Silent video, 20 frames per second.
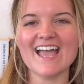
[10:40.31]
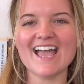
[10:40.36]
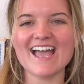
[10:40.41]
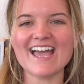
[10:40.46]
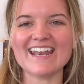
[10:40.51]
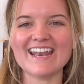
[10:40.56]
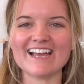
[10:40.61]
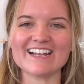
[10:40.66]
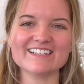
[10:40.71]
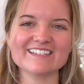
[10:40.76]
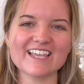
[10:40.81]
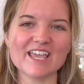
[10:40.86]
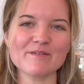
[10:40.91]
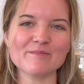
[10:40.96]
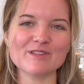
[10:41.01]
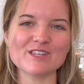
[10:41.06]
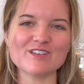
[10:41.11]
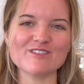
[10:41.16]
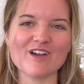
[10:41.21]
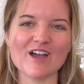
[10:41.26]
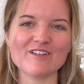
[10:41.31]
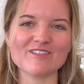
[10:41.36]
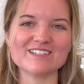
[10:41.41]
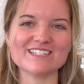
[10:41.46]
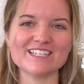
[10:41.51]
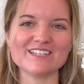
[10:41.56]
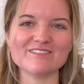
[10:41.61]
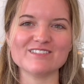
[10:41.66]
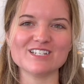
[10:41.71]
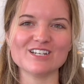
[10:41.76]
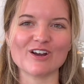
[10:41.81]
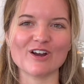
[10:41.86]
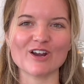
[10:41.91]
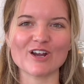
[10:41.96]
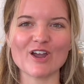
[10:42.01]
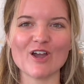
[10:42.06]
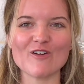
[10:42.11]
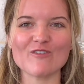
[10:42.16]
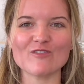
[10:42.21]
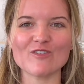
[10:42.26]
And I just can't believe I received an
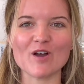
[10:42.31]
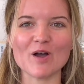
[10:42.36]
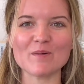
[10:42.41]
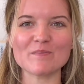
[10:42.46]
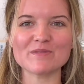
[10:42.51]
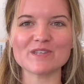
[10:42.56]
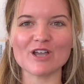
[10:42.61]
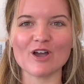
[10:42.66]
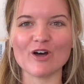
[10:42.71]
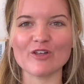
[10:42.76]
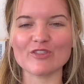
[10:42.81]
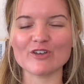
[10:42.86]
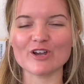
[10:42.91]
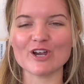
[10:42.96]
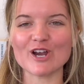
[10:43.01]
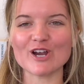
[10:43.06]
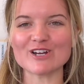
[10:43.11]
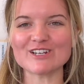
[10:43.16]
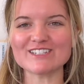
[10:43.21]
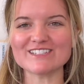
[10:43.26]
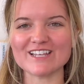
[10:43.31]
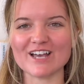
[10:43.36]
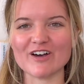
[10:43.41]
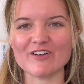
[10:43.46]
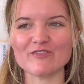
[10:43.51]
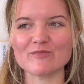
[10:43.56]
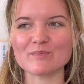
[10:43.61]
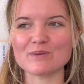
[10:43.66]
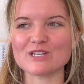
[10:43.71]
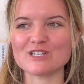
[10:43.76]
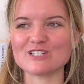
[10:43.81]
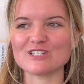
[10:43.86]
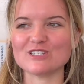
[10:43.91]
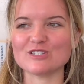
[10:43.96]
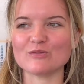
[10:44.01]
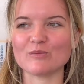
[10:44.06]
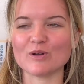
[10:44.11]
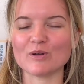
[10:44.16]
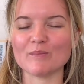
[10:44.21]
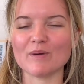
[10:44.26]
ARC from the author herself because
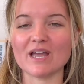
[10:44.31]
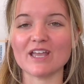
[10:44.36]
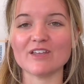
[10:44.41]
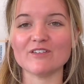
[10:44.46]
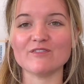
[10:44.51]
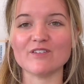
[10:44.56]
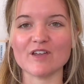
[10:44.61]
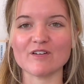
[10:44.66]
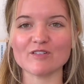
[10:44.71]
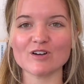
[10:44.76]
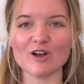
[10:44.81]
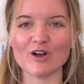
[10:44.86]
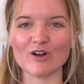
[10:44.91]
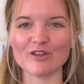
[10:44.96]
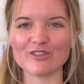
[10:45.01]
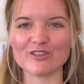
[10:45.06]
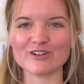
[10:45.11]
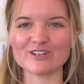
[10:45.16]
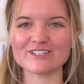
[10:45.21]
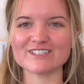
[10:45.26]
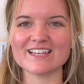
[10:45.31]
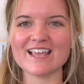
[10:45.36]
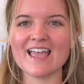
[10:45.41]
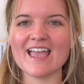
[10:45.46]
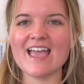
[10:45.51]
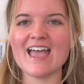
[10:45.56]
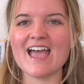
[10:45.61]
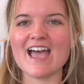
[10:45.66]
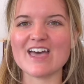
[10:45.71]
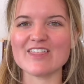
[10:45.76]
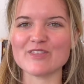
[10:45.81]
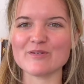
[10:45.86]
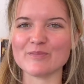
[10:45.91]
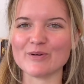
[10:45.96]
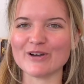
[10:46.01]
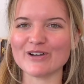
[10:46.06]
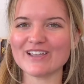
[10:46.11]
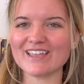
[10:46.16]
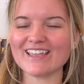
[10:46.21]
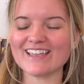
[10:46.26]
she's one of my favorite authors. And the
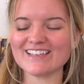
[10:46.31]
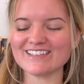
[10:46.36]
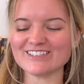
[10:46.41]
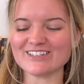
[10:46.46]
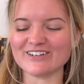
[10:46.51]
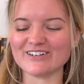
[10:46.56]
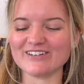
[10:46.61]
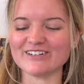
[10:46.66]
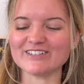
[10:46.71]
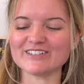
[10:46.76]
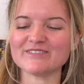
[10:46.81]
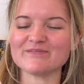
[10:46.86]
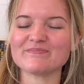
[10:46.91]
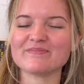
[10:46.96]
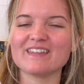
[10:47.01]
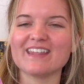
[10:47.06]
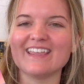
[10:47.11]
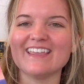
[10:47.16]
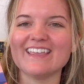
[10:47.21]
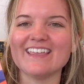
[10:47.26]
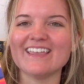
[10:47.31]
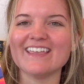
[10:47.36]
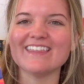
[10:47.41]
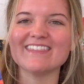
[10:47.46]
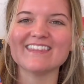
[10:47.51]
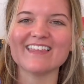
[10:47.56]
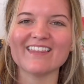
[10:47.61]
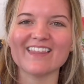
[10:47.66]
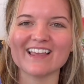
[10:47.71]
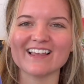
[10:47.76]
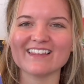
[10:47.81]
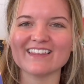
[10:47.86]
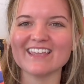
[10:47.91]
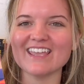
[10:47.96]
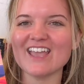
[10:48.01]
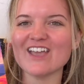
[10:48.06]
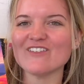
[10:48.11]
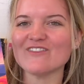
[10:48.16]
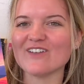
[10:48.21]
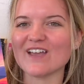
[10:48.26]
book is called In the Likely
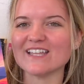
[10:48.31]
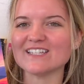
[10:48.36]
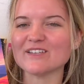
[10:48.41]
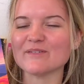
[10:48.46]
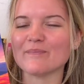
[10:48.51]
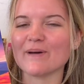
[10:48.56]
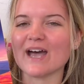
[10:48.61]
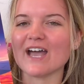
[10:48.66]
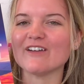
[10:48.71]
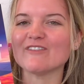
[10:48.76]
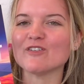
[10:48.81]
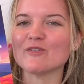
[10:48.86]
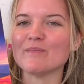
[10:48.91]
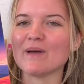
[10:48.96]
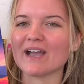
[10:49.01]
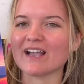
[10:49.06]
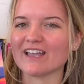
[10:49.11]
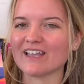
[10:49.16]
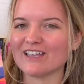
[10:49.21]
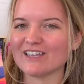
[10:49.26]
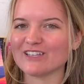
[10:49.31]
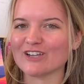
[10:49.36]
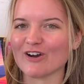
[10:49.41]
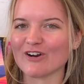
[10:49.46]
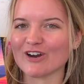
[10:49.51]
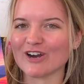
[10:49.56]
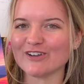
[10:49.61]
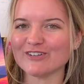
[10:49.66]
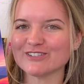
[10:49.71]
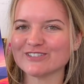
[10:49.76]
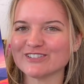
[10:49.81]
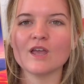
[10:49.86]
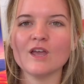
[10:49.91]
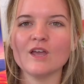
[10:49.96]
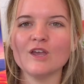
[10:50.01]
Event by Rebecca Yarros.